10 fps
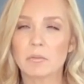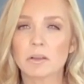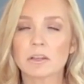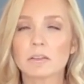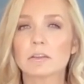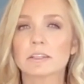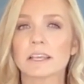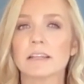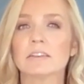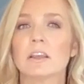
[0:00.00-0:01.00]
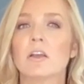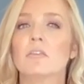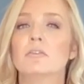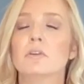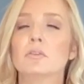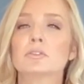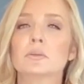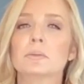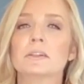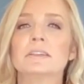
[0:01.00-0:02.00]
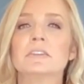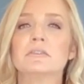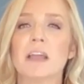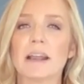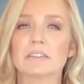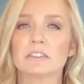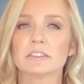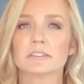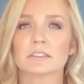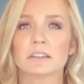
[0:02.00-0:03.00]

We're going to look at vulnerability factors.